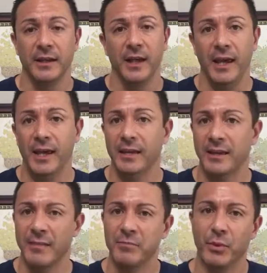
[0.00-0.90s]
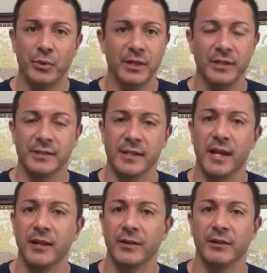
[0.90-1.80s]
And that burning
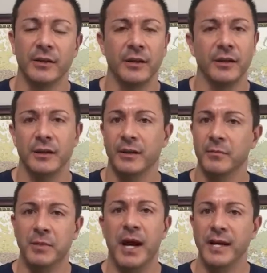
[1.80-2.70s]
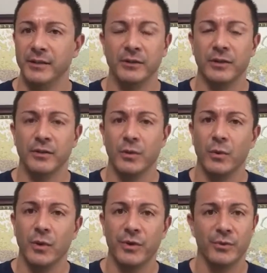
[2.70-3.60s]
desire combined
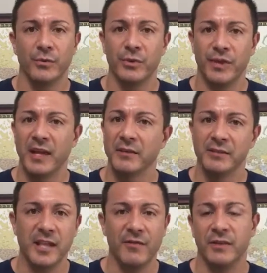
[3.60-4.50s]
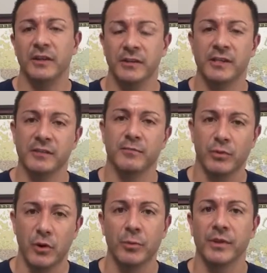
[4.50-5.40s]
with that definiteness of
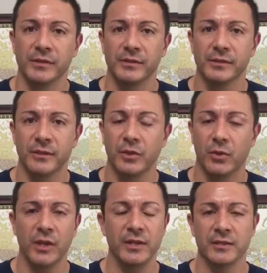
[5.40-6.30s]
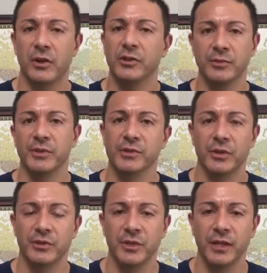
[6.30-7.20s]
purpose created this ultimate
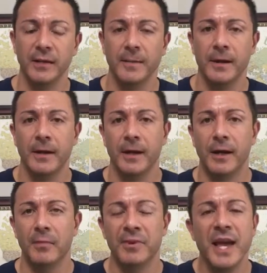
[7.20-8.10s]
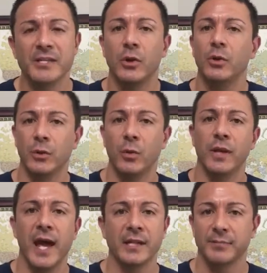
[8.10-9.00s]
certainty. But that's only
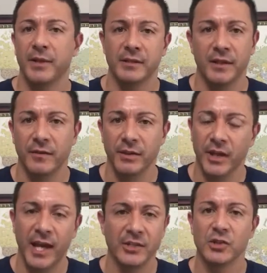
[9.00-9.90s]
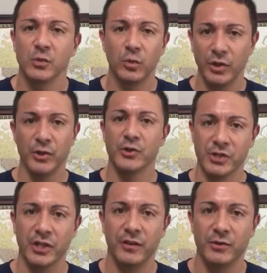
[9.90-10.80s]
one aspect of it. You can't just will
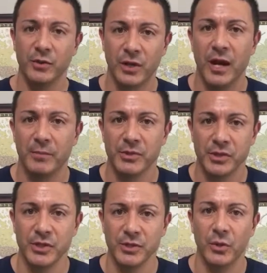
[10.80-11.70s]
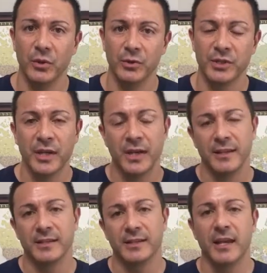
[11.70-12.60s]
yourself to accomplish these goals.
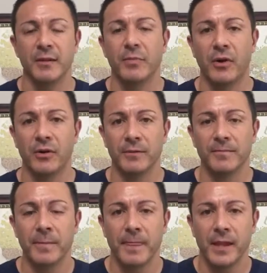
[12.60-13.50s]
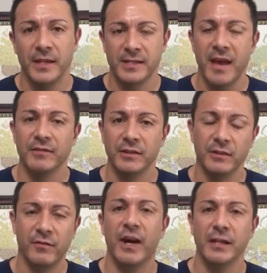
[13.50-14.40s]
The second part is having a
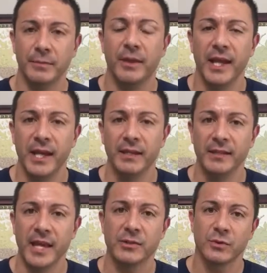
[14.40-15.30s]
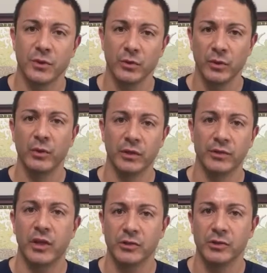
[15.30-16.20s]
defined plan, and that's what I really want to
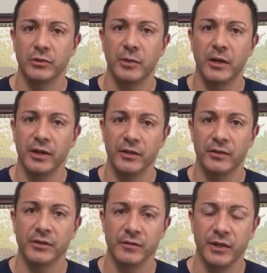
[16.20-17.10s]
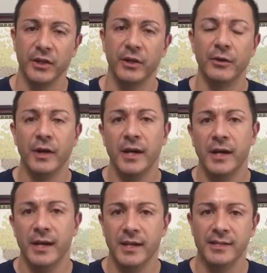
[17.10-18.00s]
talk to you about here in this video,
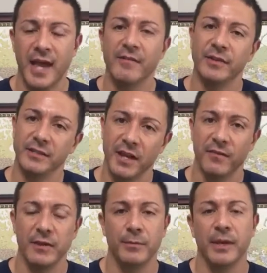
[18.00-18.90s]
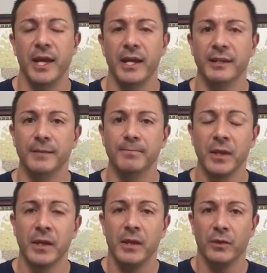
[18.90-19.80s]
is having a definite plan. And
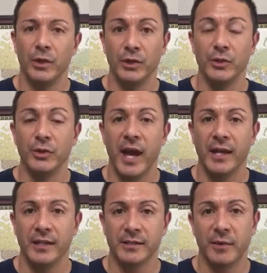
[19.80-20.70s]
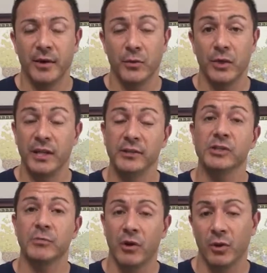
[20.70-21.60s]
the way to do that is by creating
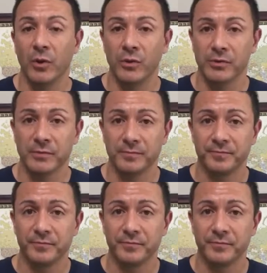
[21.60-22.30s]
SMART goals.